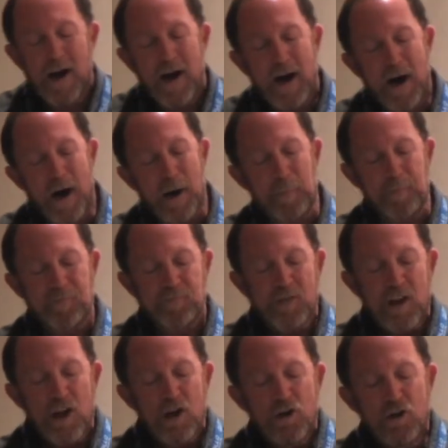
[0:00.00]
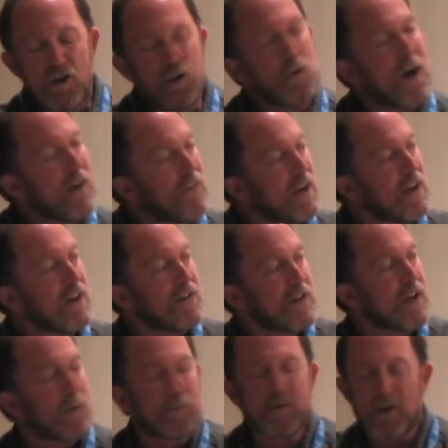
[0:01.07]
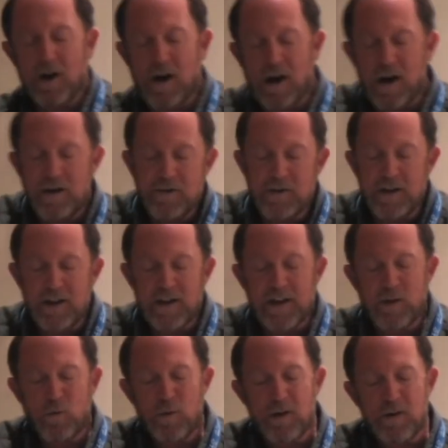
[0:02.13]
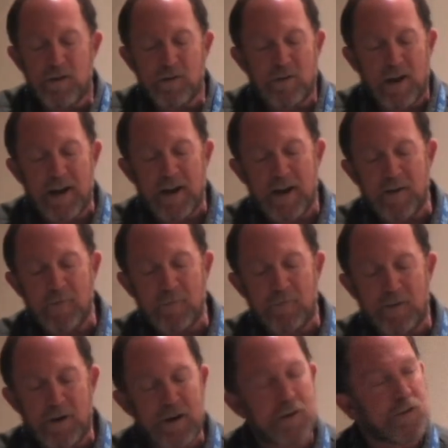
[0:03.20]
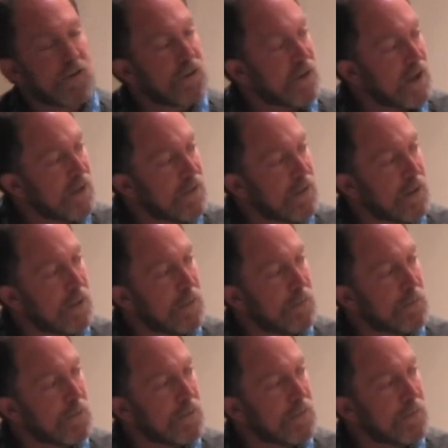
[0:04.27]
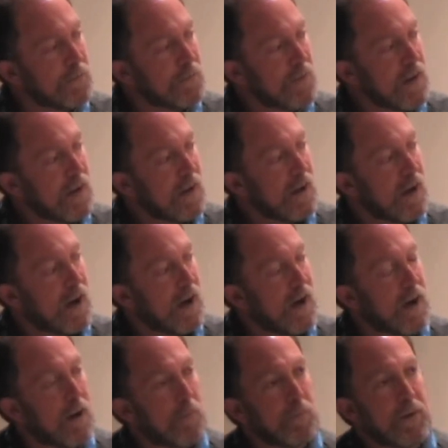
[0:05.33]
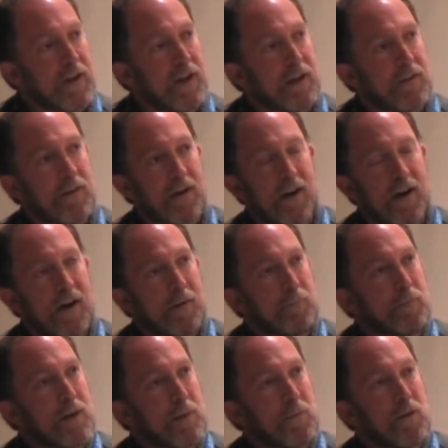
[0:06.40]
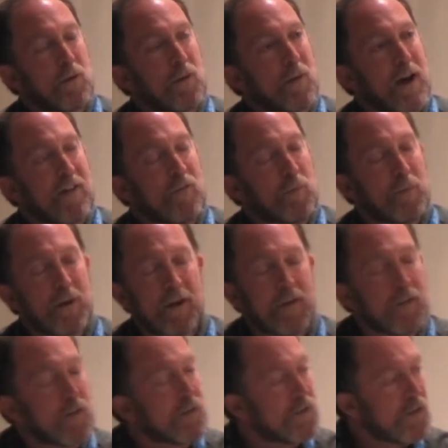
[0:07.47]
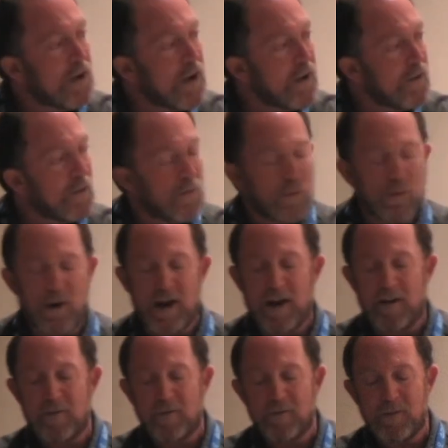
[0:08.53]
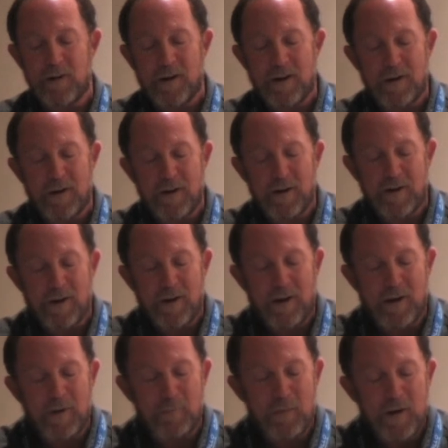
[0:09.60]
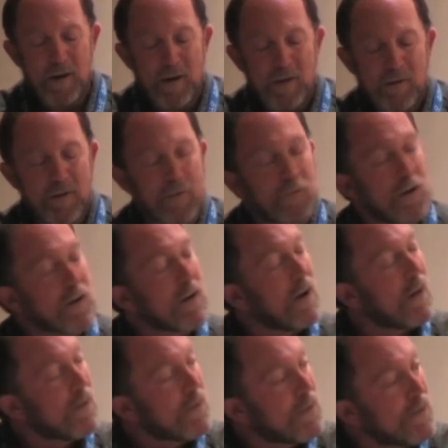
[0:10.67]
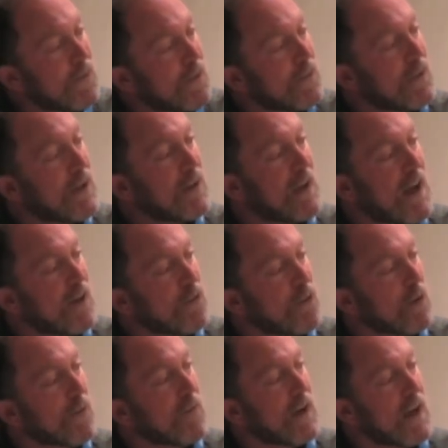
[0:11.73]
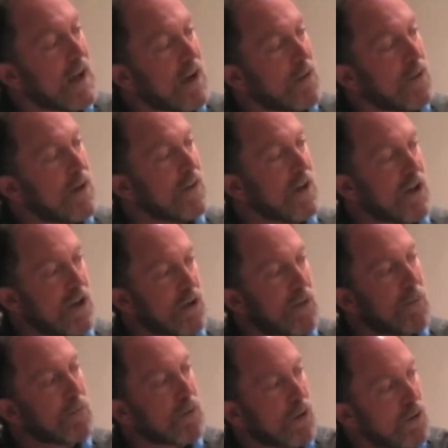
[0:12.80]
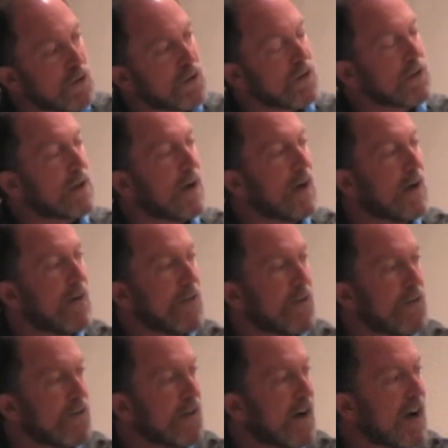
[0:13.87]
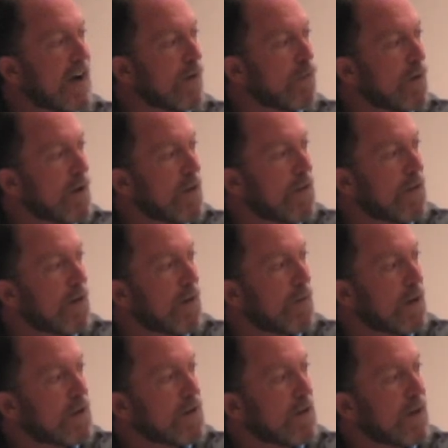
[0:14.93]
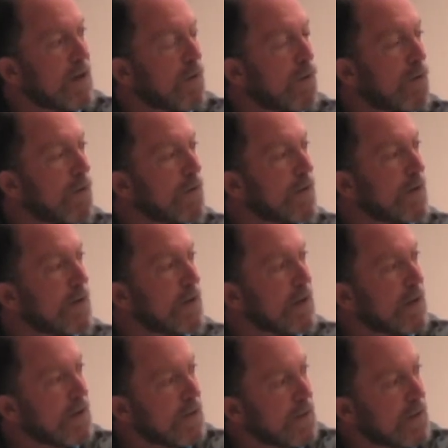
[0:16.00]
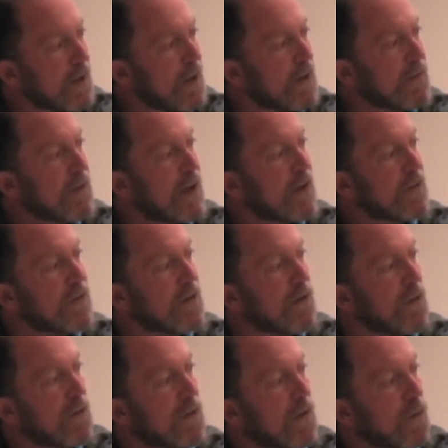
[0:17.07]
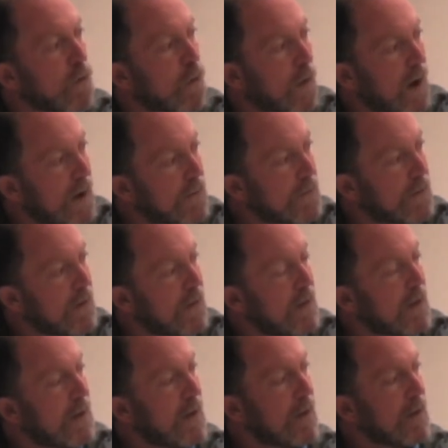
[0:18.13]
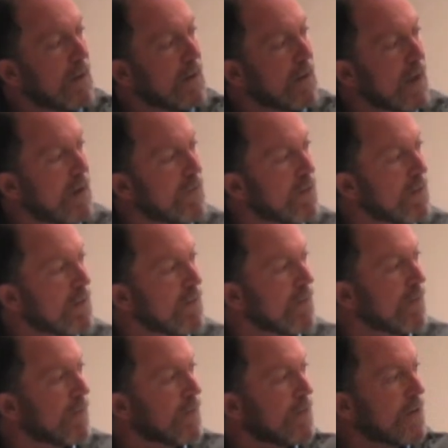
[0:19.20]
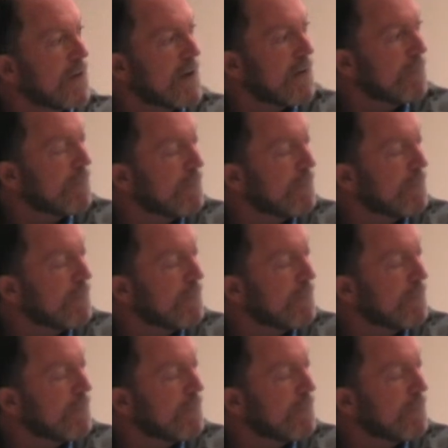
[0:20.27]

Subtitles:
Do you have any tips on dealing with lighting various skin tones, be it people who haven't been in the sun or have different colors in their skin, that sort of thing? Anything that you approach the design with originally, or is it color testing, or what? Kevin, let's start out.